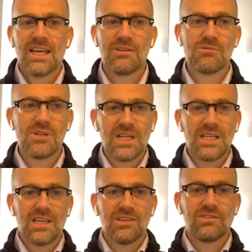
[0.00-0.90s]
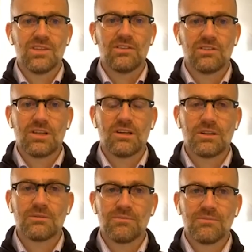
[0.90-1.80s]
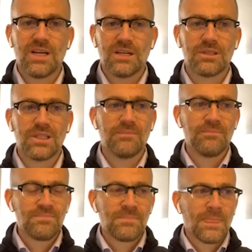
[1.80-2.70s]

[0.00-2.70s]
It really is this kind of very